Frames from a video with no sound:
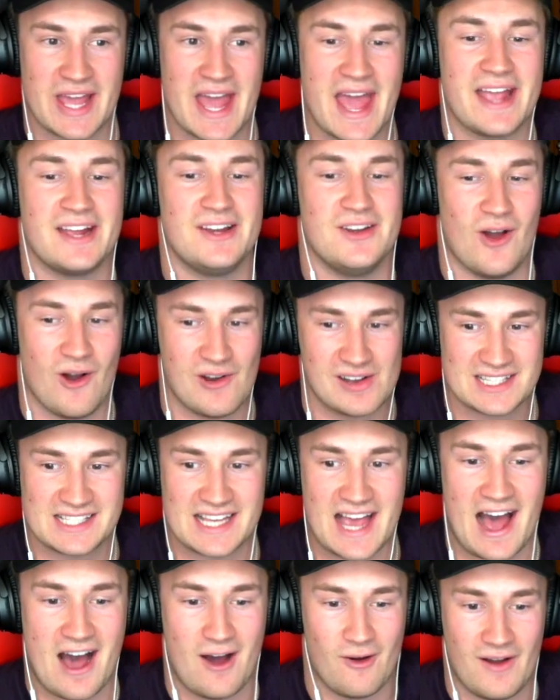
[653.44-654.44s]
getting
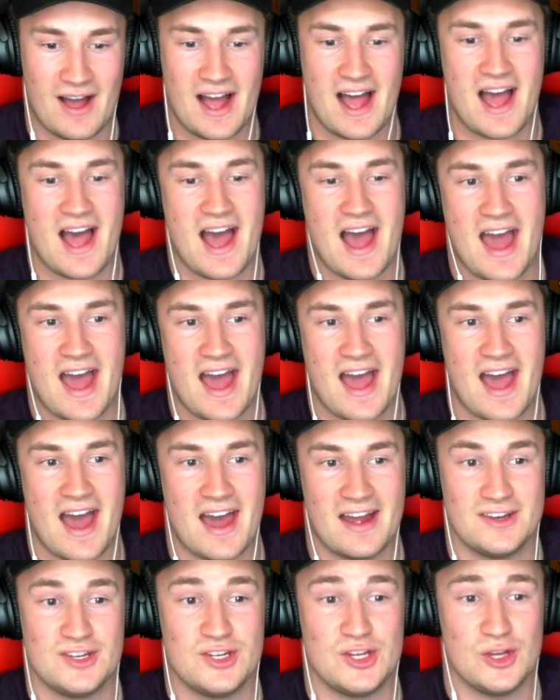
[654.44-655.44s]
knocked out
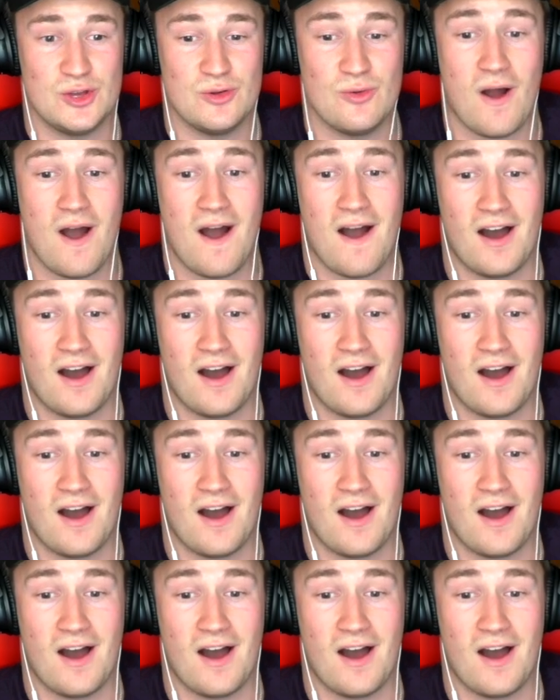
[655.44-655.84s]
and you